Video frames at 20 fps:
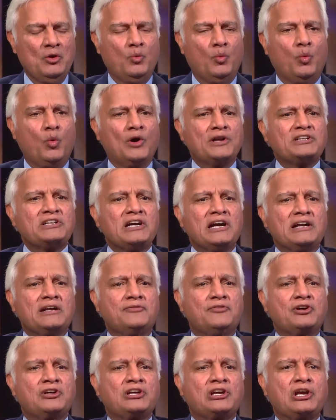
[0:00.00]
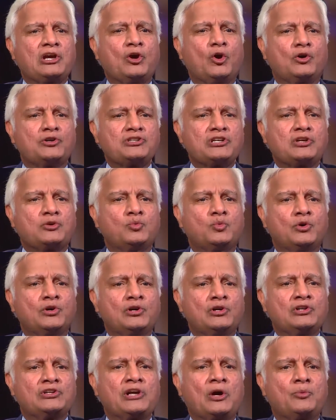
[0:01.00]
what kind of a chaotic
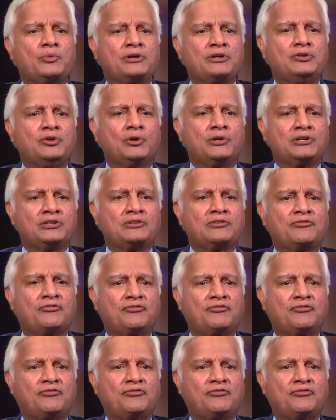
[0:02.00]
world are we going to